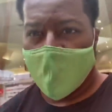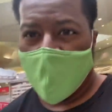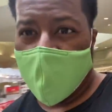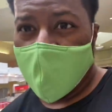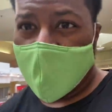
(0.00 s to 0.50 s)
All
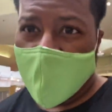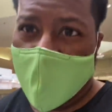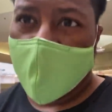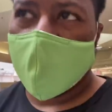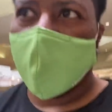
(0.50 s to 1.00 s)
right, you
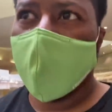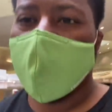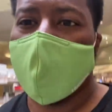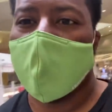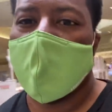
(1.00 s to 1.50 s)
guys, so
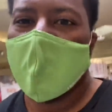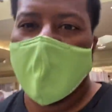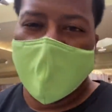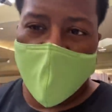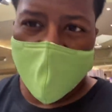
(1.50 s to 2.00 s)

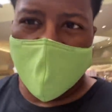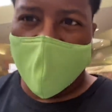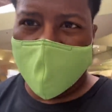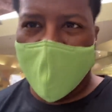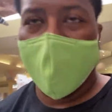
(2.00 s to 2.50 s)
those
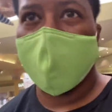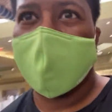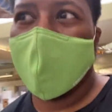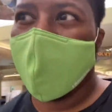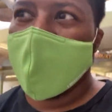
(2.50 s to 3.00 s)
tank tops
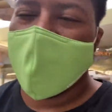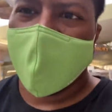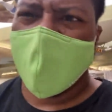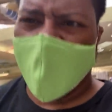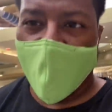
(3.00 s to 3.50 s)
did bring
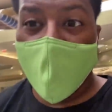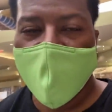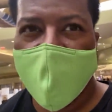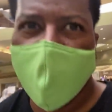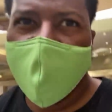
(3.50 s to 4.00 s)
up buy one,
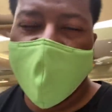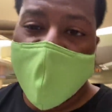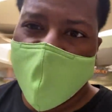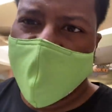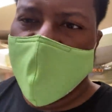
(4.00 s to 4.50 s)
get one
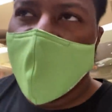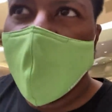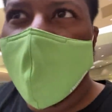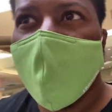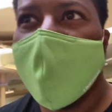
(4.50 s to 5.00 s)
fifty percent
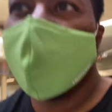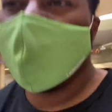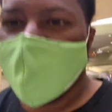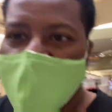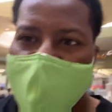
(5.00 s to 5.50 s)
off. I wasn't
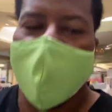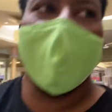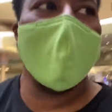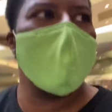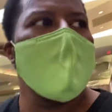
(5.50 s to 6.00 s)
expecting
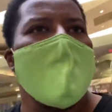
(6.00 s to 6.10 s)
that.